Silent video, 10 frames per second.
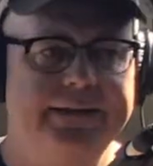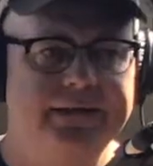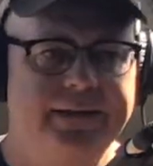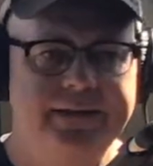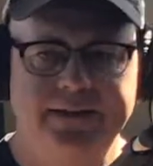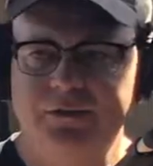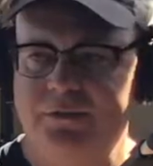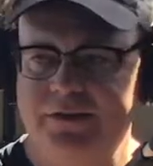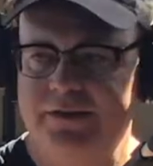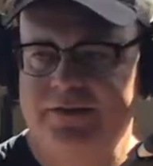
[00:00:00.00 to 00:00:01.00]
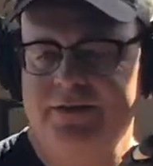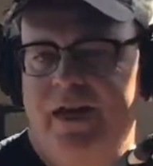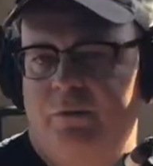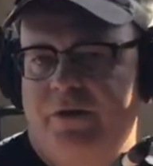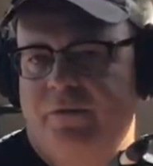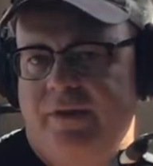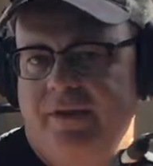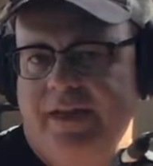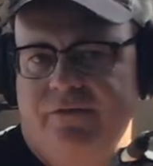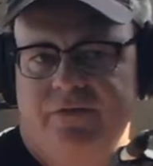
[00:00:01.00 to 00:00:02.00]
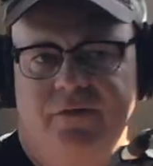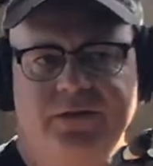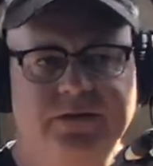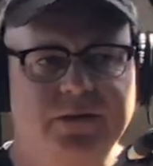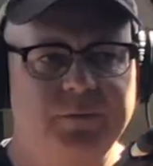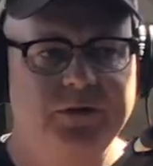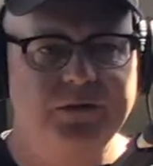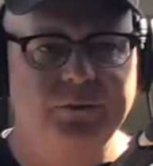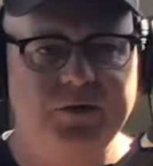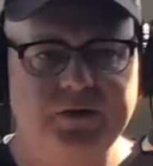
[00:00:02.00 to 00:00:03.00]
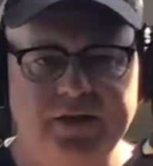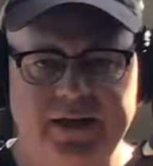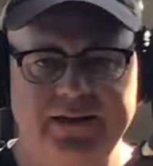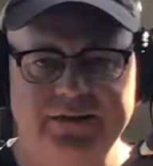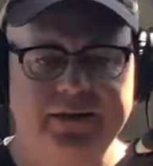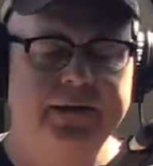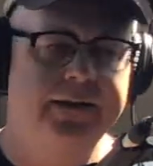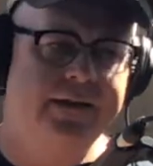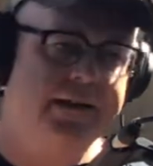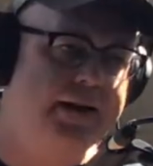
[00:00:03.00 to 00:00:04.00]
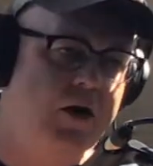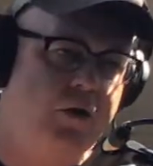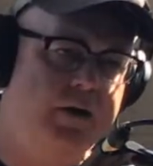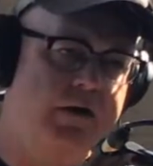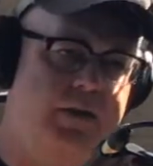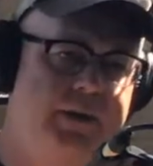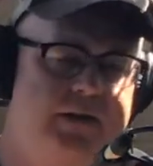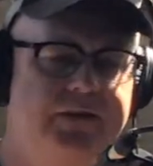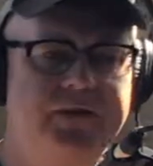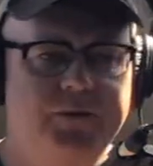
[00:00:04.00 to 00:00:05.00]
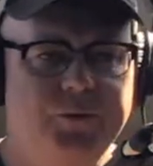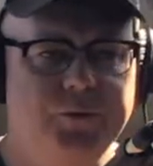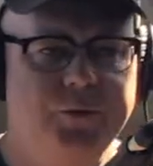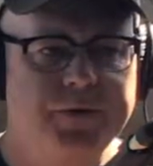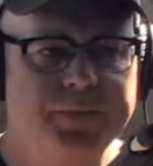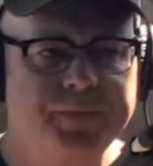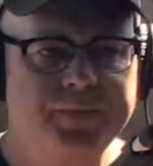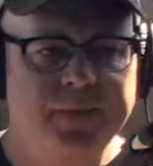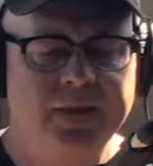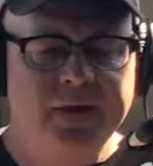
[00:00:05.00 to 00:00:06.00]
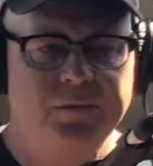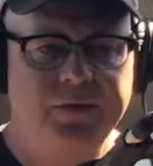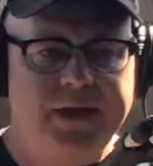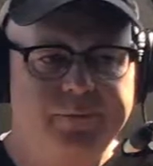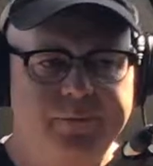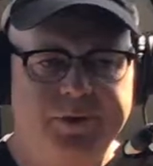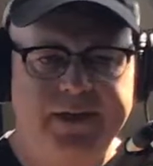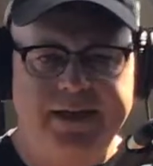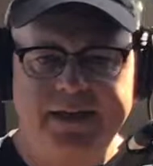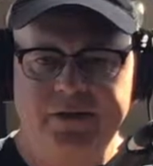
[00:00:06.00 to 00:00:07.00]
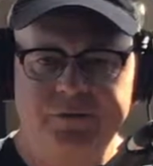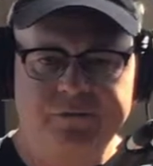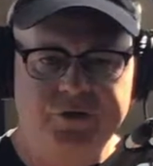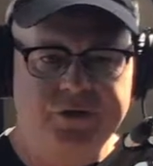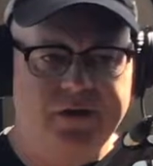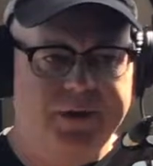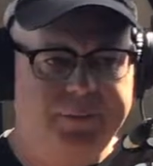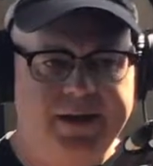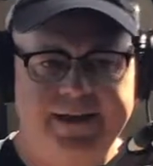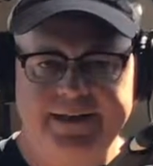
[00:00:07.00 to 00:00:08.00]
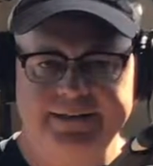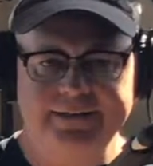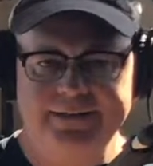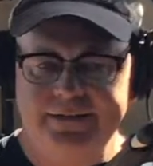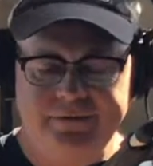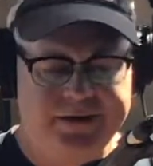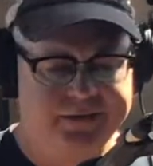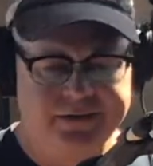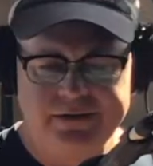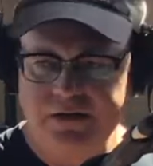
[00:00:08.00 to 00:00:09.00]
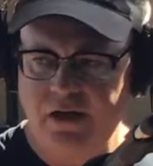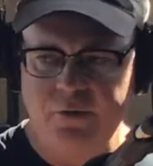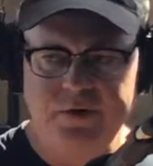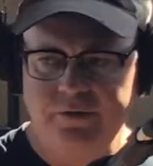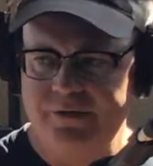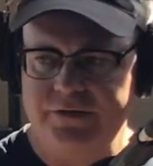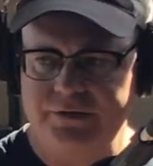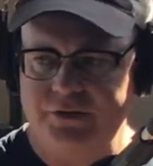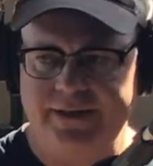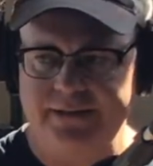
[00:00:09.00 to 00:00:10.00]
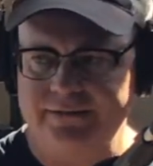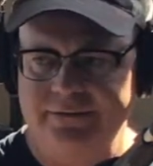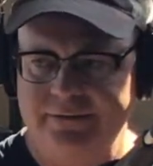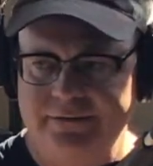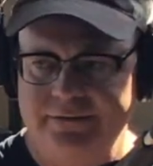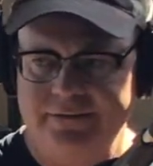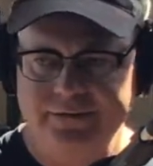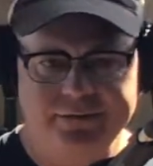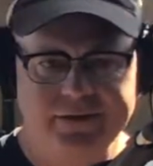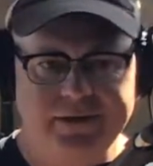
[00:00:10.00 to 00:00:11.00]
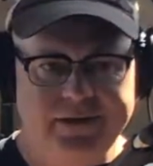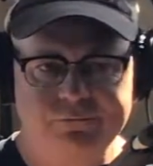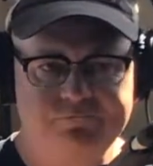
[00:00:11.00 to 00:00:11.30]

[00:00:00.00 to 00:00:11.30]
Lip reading: he's like, it's not what you think for some of those blues guys. They think, oh, they're going to be into playing Blake or Charlie Patton and stuff. He's like, no, we're into Chet. He's like,